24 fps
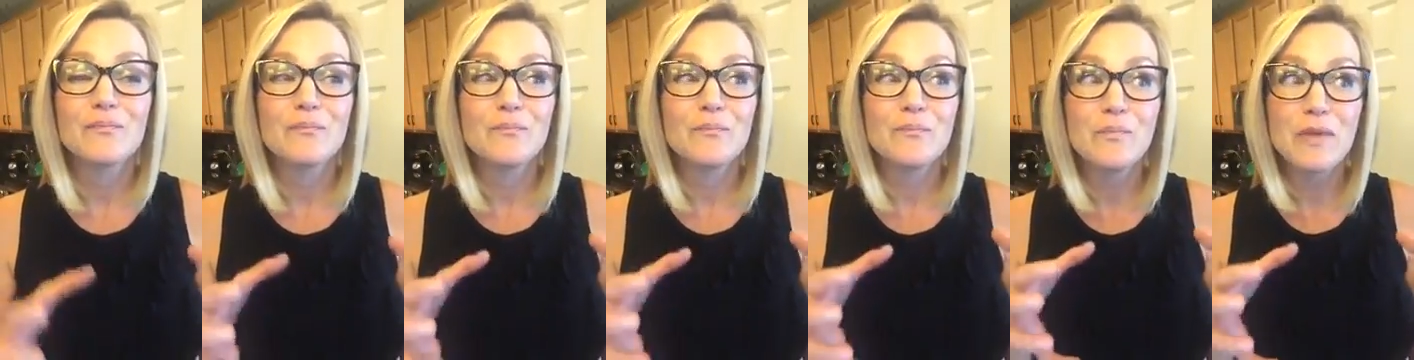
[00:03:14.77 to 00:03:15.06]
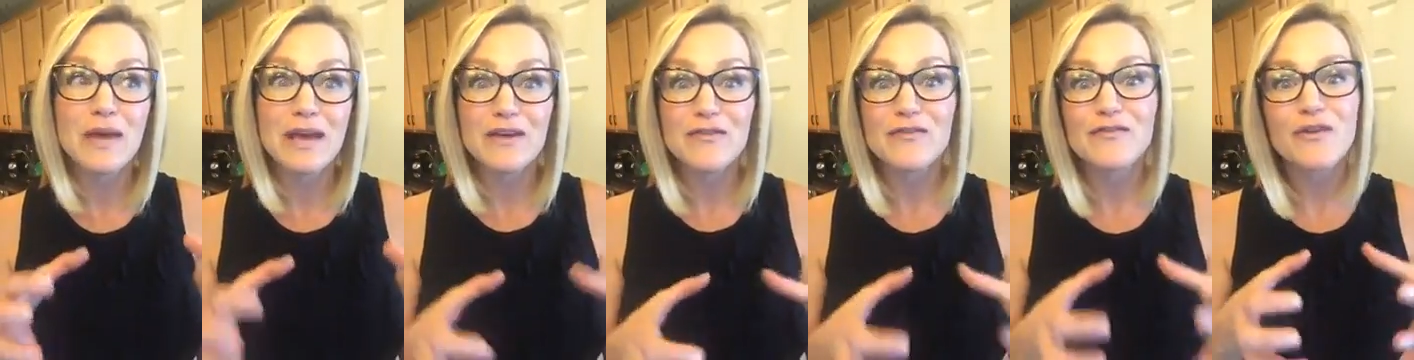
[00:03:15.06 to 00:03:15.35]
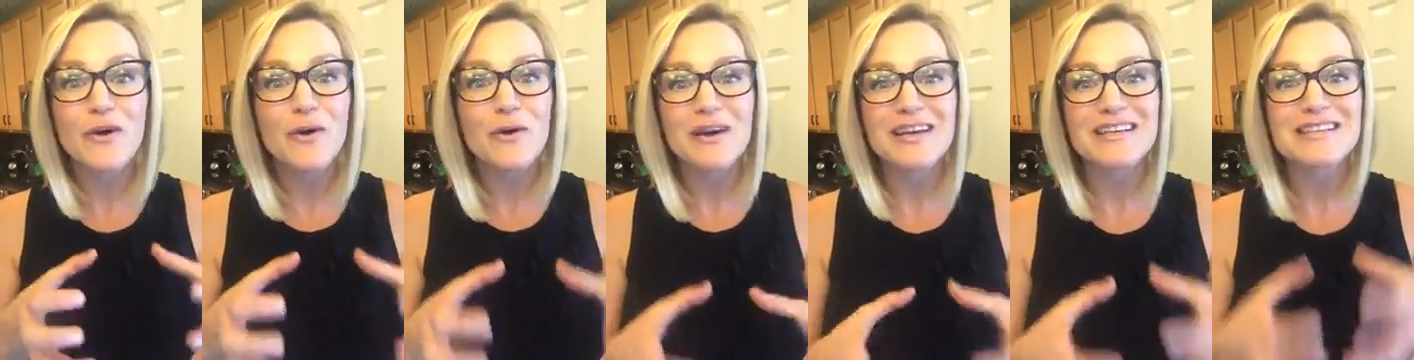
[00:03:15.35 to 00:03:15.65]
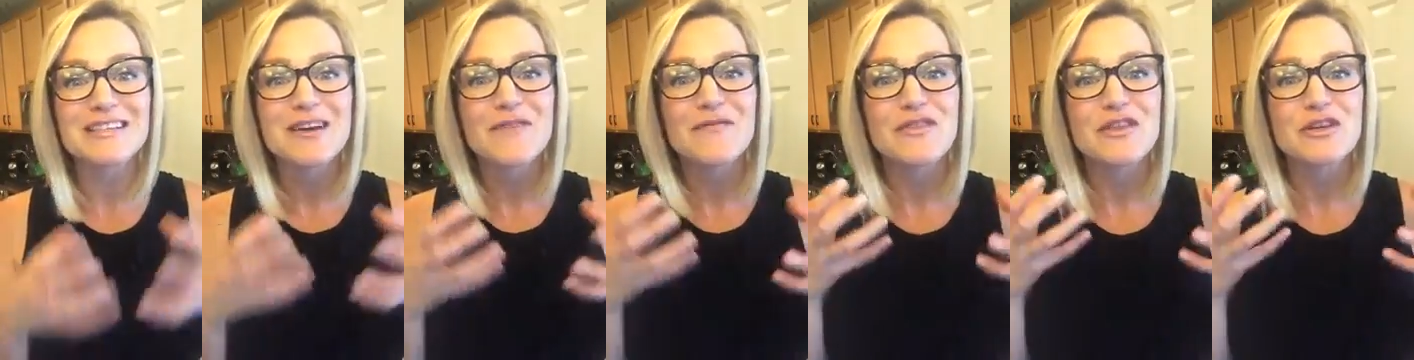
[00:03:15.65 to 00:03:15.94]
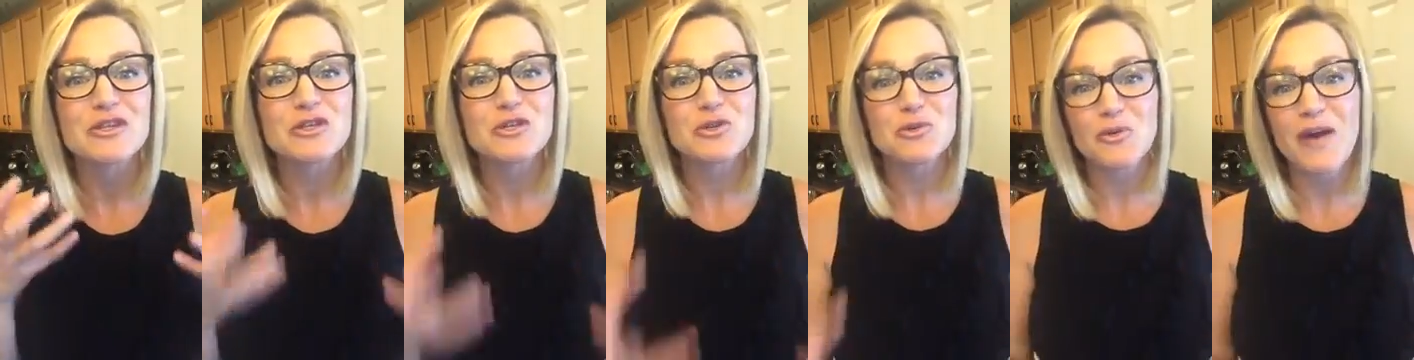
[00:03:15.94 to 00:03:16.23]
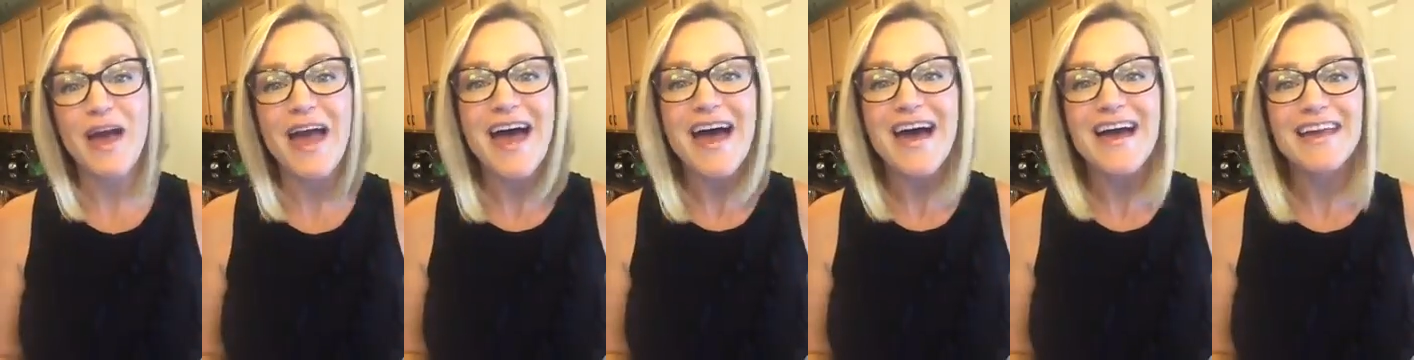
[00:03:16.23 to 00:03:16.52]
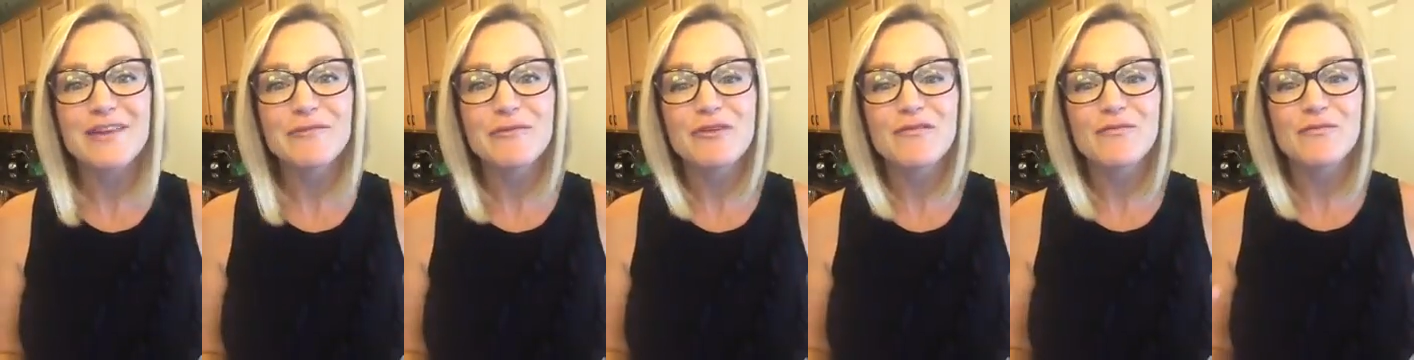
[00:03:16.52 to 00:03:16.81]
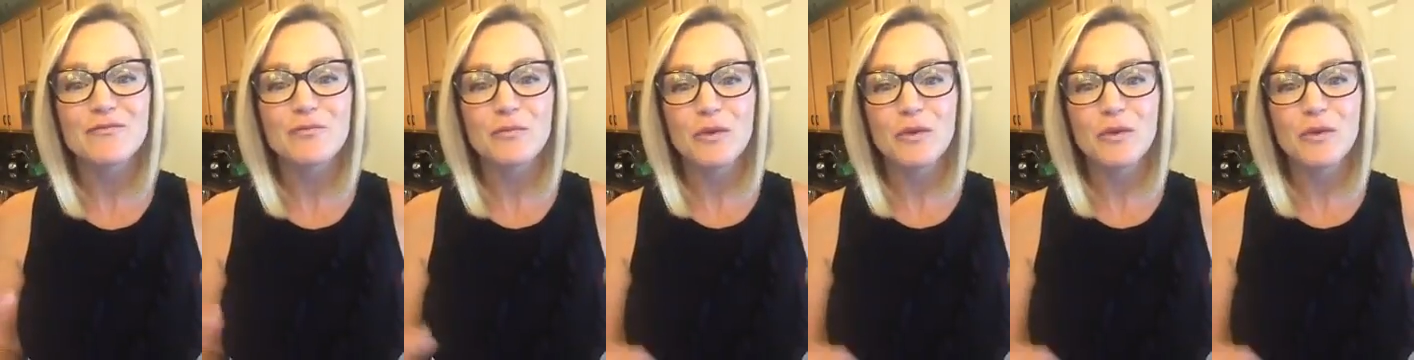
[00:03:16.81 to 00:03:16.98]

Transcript: big focus of the shred,